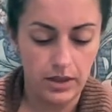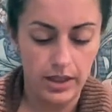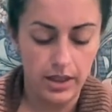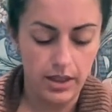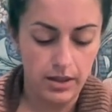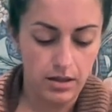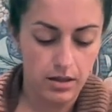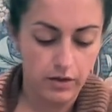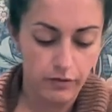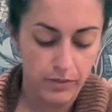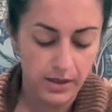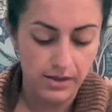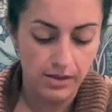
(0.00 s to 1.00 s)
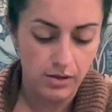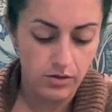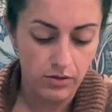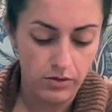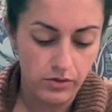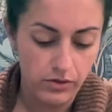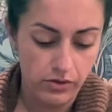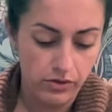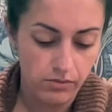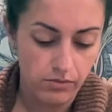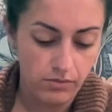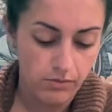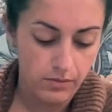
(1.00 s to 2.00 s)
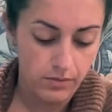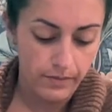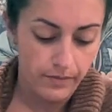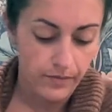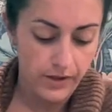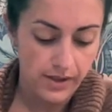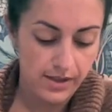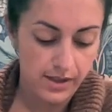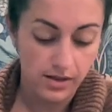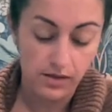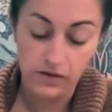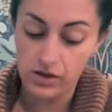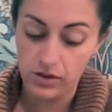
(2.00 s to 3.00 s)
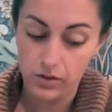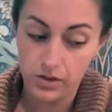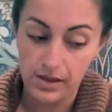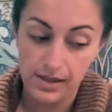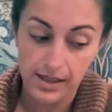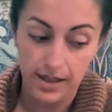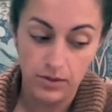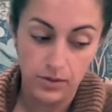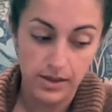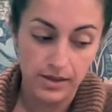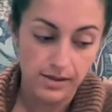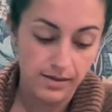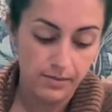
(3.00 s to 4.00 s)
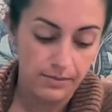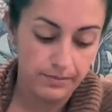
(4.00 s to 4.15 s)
Eight of Pentacles, 6 of Swords sideways.